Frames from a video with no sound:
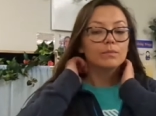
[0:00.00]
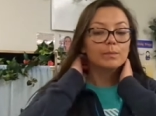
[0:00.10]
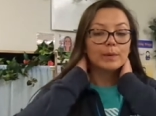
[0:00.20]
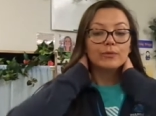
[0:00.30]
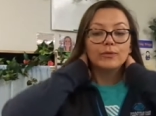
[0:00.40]

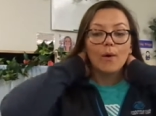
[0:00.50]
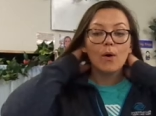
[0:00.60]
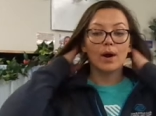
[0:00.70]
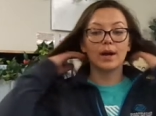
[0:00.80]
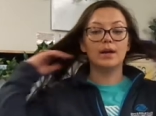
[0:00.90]

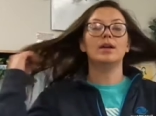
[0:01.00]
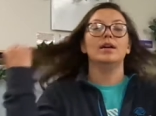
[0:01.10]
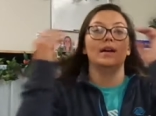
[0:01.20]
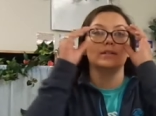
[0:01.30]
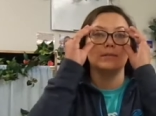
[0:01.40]
before
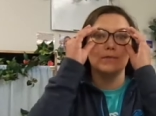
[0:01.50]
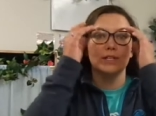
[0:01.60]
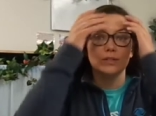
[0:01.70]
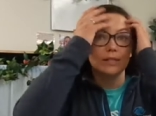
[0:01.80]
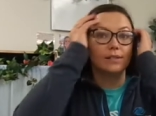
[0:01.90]
I
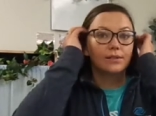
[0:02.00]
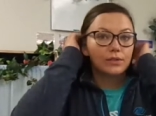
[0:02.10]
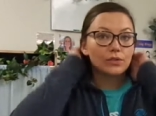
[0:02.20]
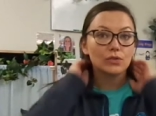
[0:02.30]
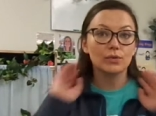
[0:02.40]
read you this
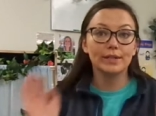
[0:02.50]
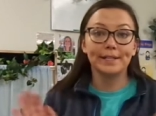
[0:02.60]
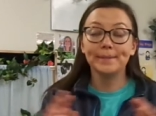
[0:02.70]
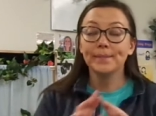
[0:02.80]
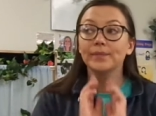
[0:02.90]
little
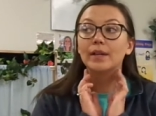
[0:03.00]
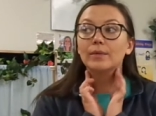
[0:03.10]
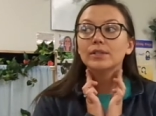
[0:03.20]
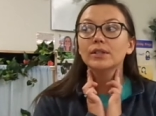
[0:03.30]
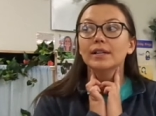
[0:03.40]
story, I
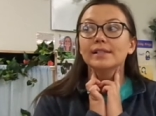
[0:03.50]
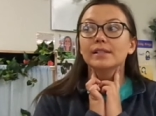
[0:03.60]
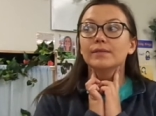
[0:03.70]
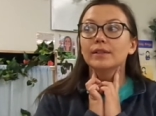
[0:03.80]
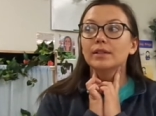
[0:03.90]
want you guys
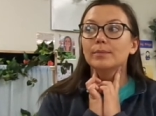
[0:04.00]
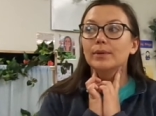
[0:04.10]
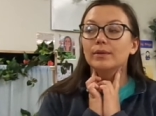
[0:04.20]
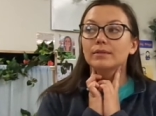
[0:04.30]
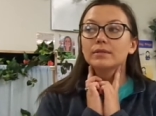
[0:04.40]
to feel your
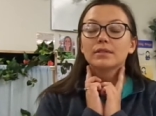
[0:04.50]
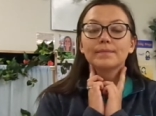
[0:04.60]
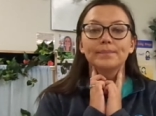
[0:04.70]
pulse.